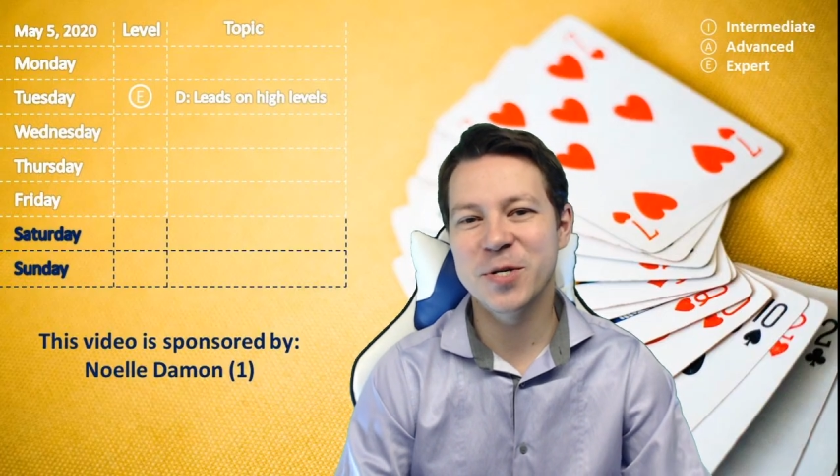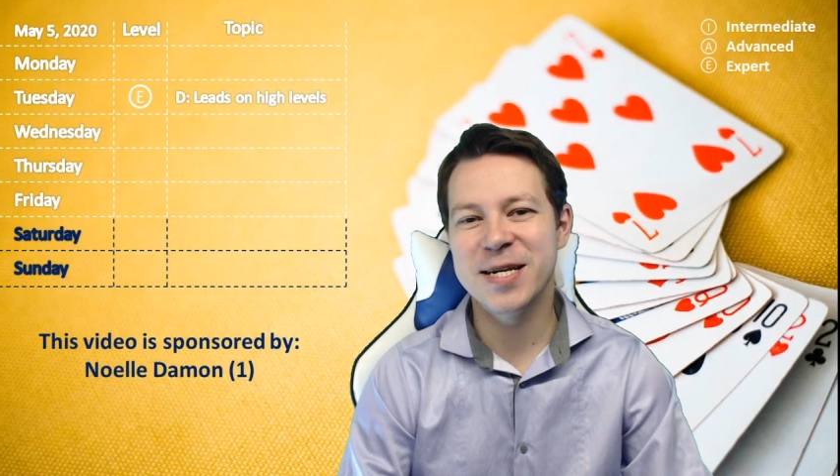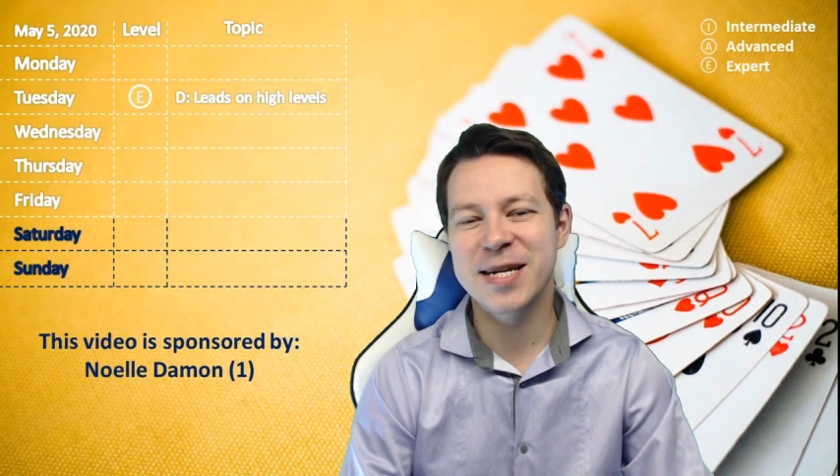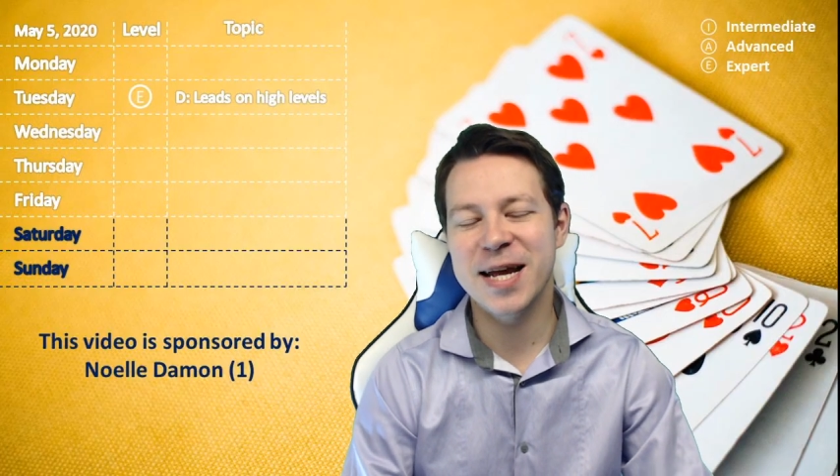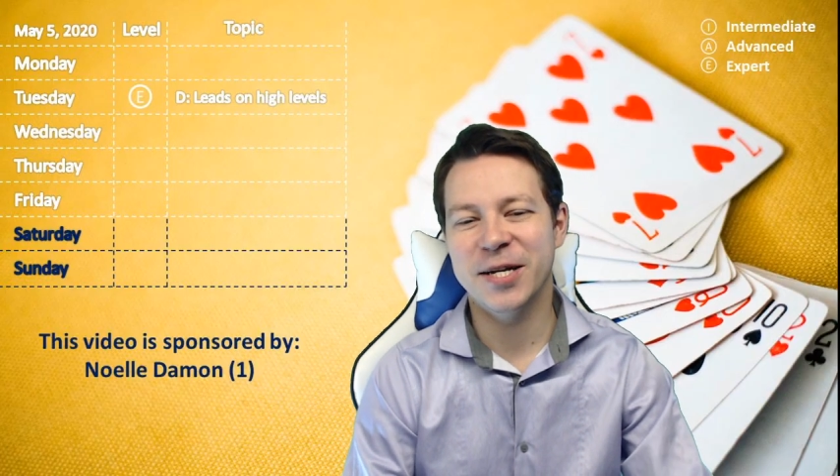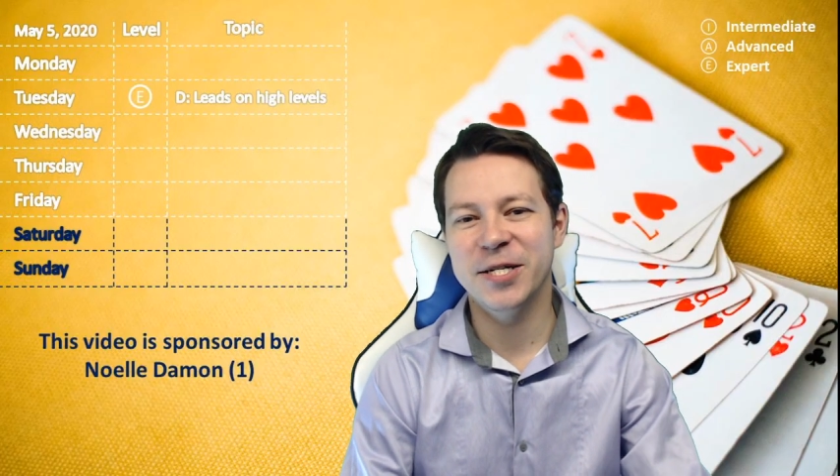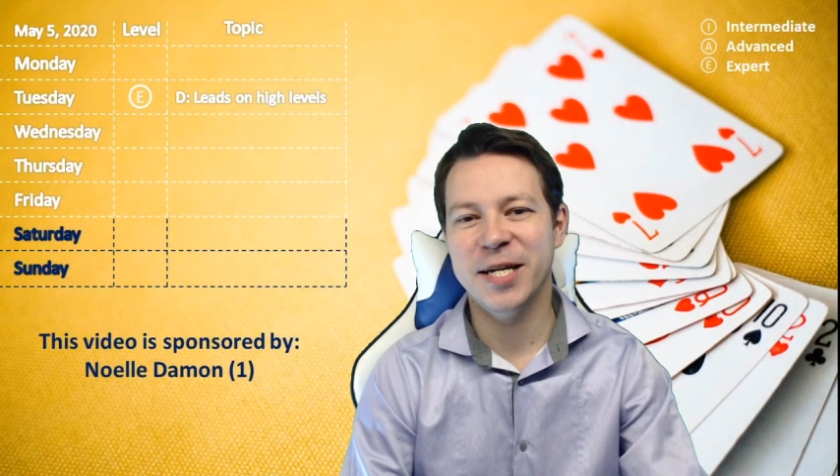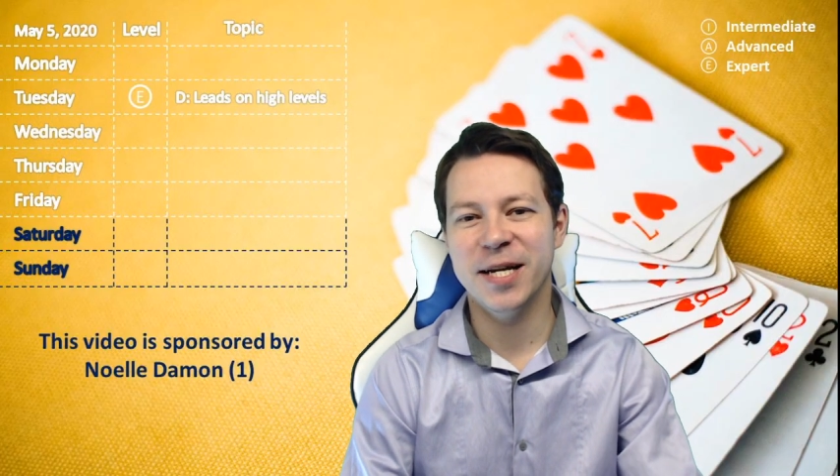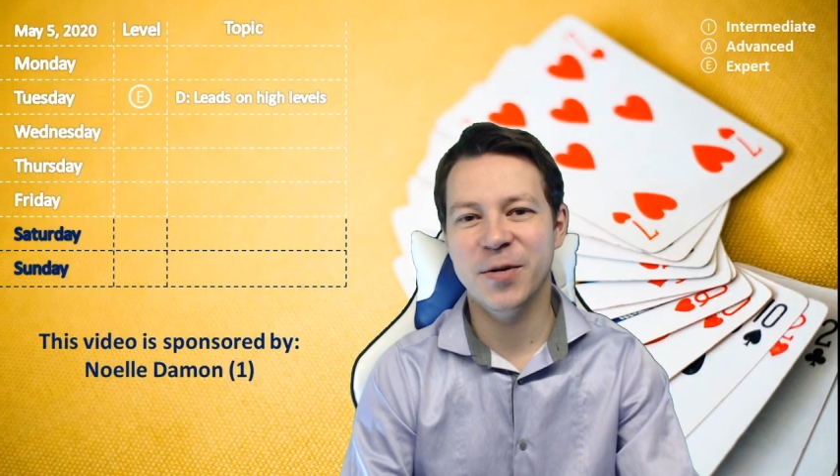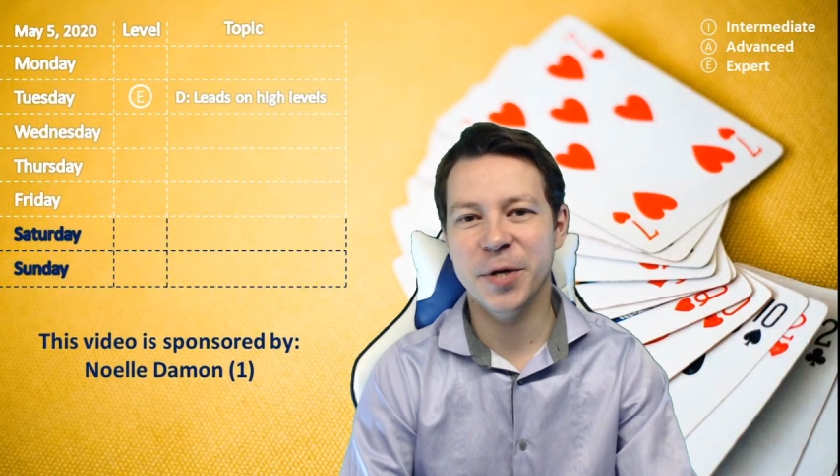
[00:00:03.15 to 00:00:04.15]
another
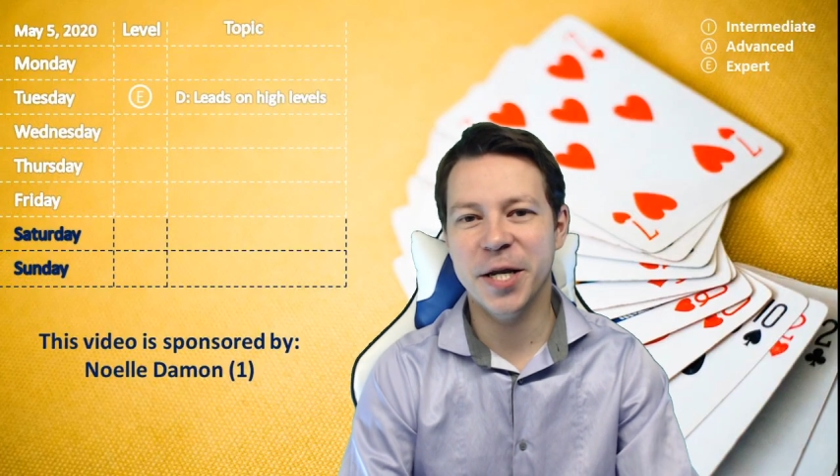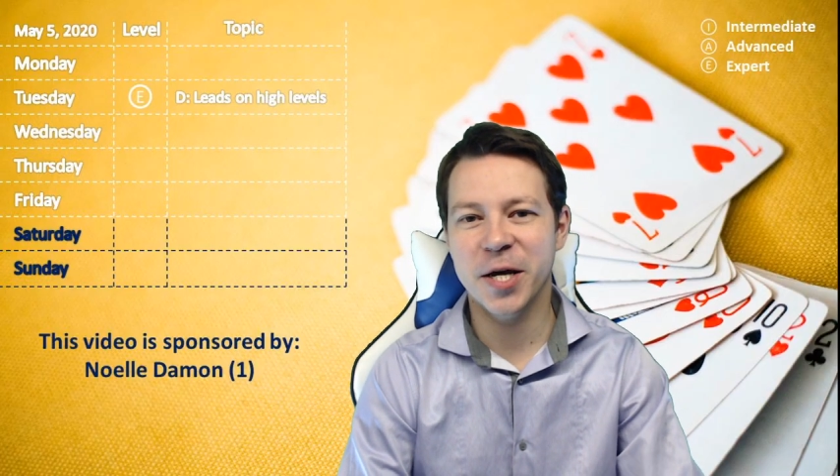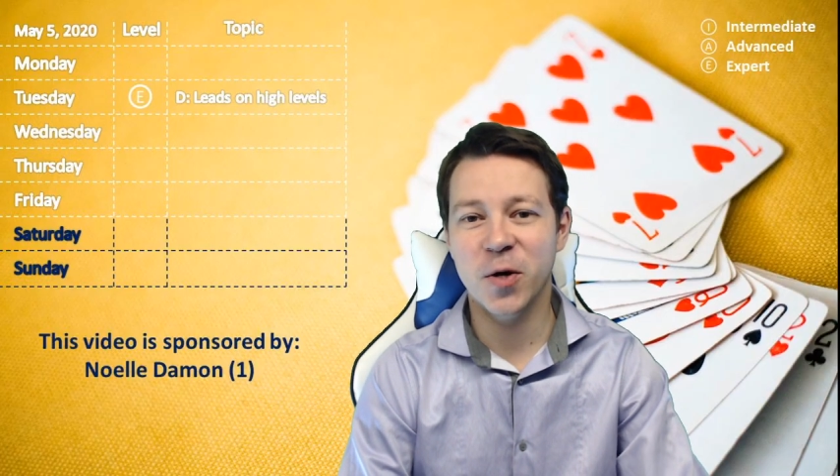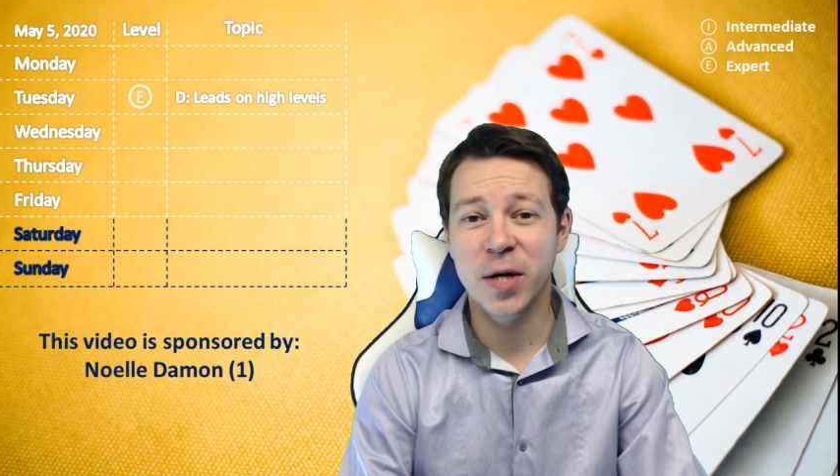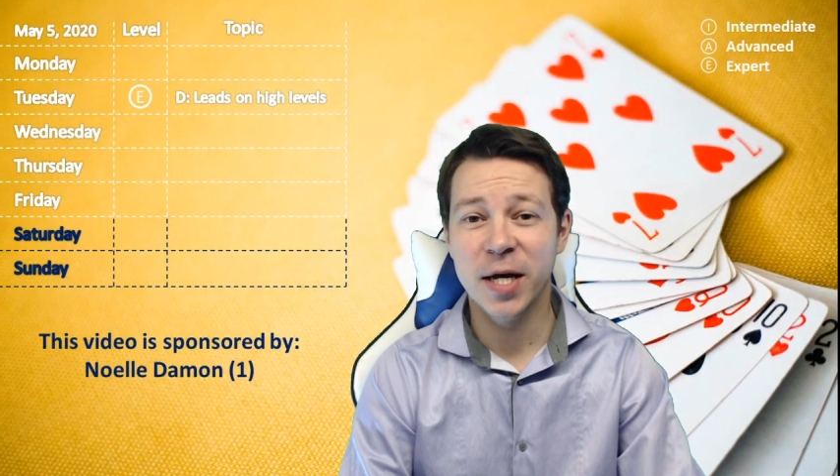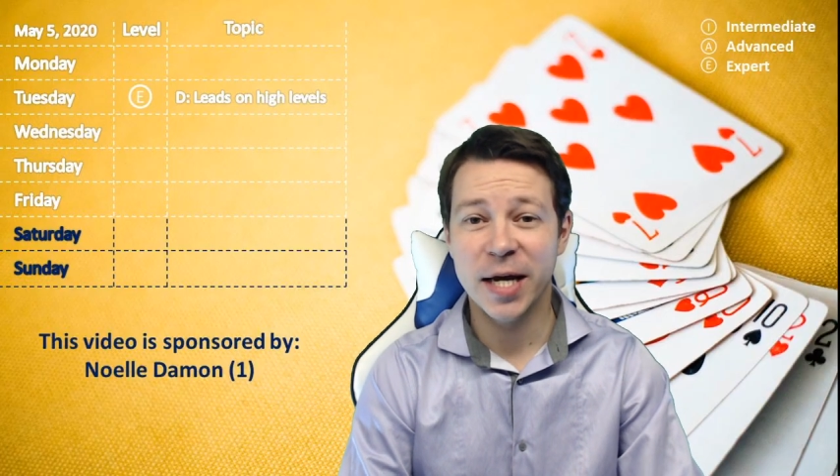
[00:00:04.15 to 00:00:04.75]
daily video.